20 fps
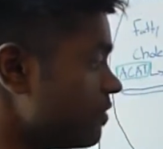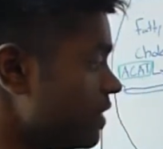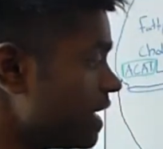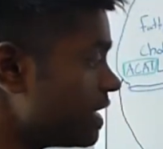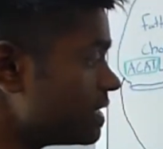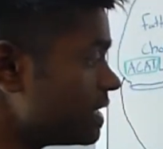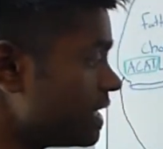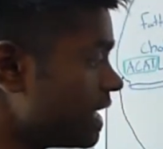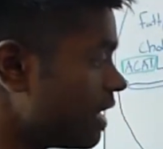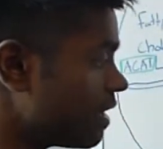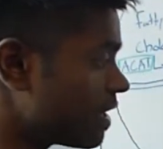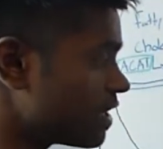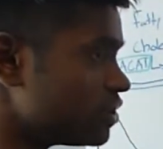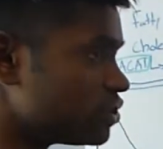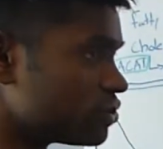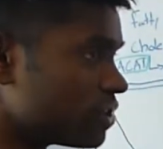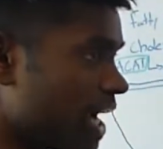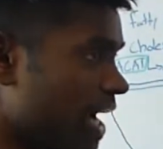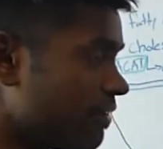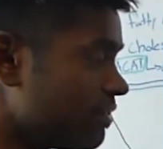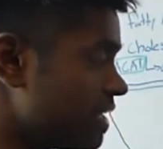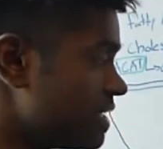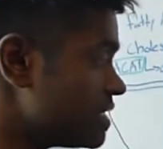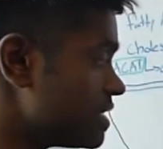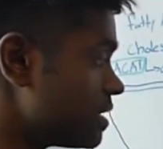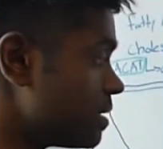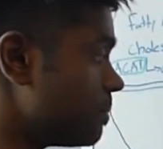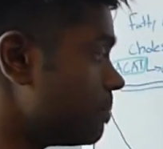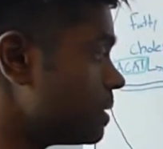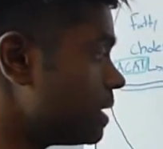VLDL can travel
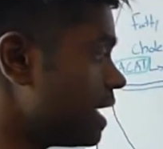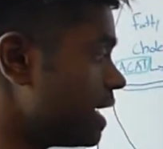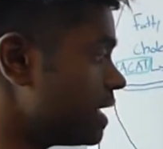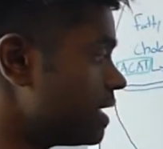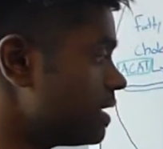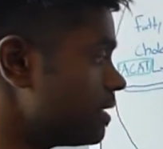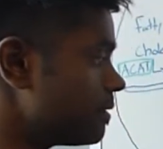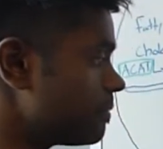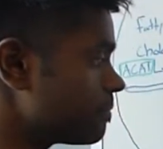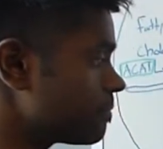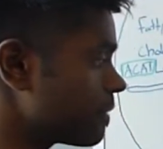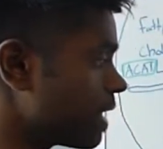into the blood